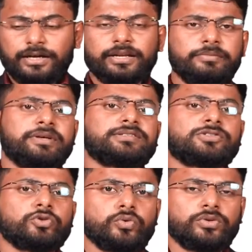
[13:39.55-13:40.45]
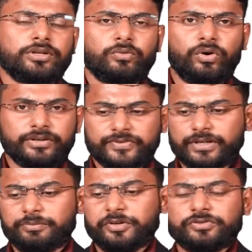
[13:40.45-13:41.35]
Remix tool. Now, what is
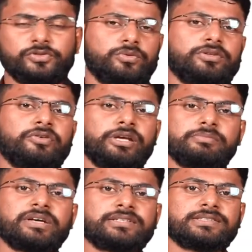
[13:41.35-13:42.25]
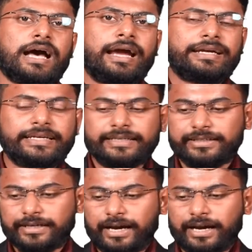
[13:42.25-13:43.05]
Remix tool? Now, Remix IDE.